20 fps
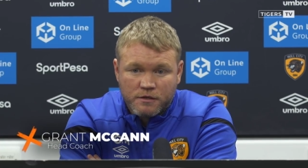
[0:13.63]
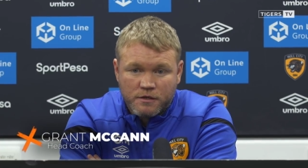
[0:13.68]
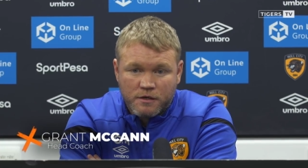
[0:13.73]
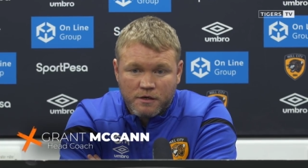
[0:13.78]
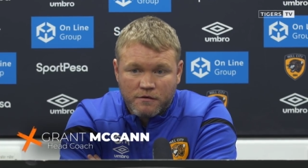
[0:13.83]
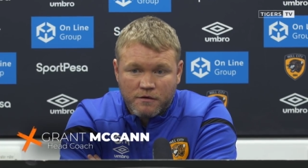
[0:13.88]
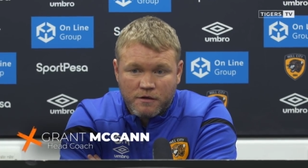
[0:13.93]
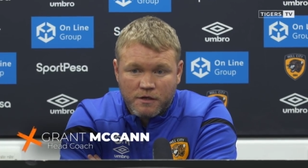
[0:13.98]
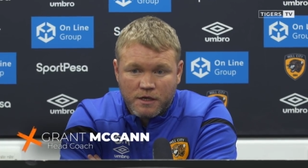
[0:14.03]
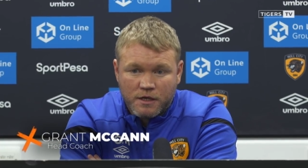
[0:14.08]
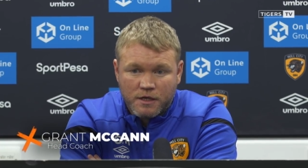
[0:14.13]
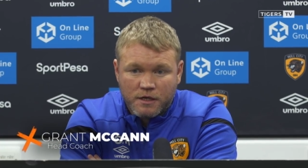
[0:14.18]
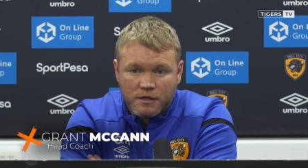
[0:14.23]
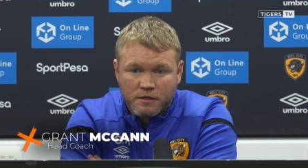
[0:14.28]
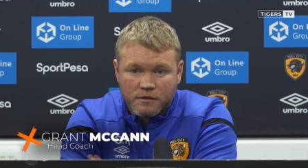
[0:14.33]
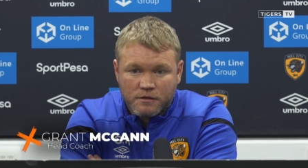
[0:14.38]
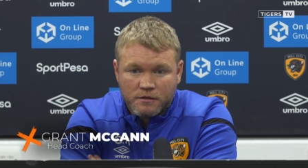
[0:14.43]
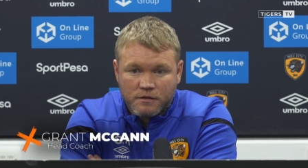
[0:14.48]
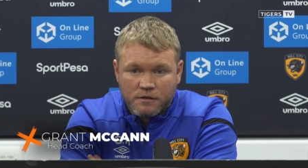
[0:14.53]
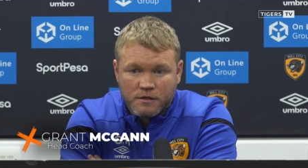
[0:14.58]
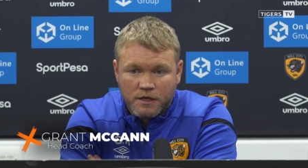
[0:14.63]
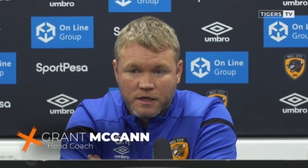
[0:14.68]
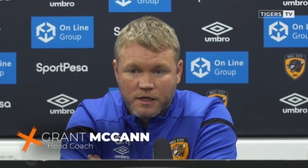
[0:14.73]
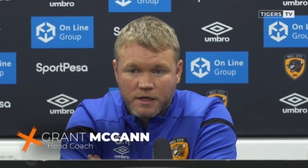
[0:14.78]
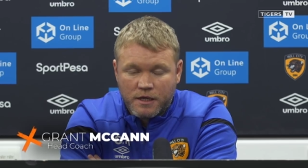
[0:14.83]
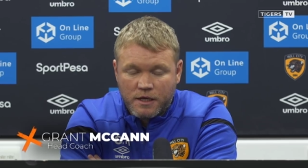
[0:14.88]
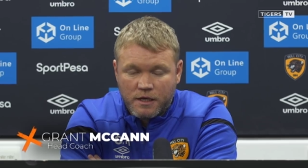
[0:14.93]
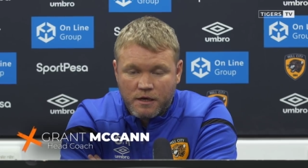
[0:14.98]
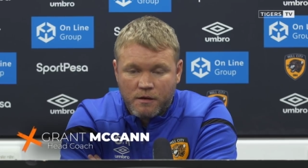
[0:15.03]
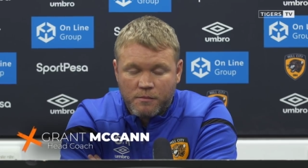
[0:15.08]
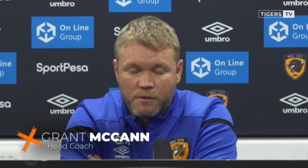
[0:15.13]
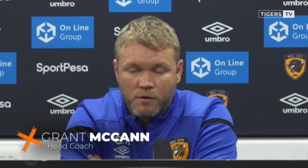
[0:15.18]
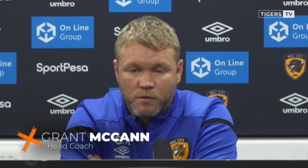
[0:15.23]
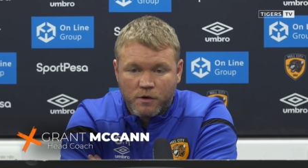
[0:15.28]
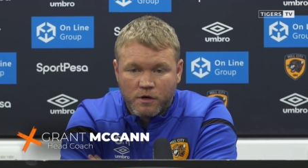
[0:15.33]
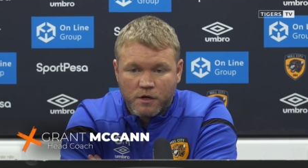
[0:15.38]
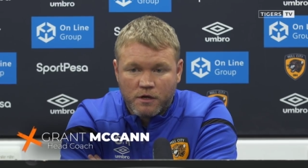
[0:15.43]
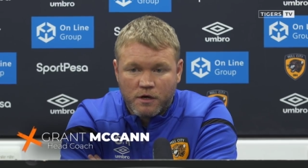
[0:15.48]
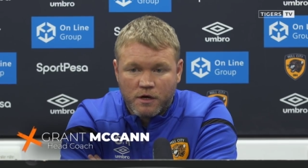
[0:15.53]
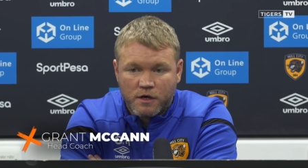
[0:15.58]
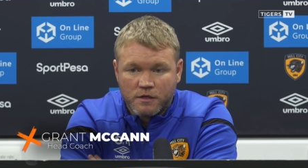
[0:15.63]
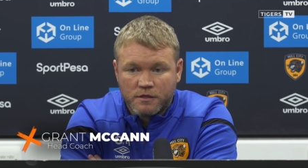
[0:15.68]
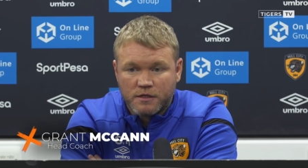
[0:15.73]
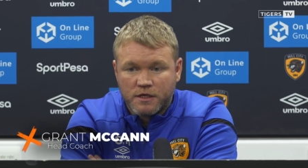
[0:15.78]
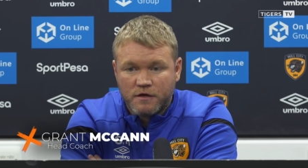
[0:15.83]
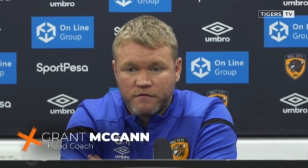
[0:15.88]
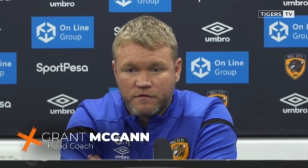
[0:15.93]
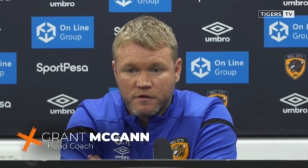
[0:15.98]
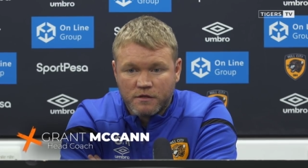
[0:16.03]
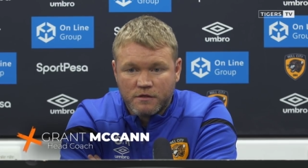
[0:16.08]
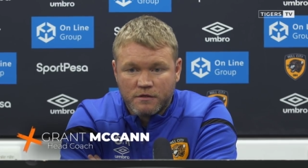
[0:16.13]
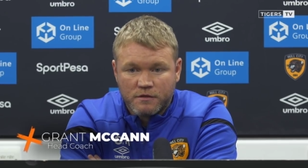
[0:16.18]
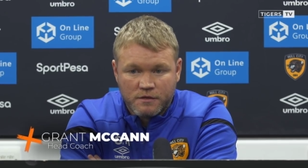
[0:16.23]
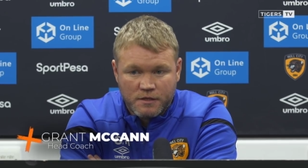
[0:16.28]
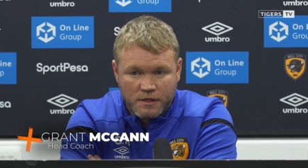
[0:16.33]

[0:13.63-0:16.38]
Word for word: Lee and Ehab are working hard, and David.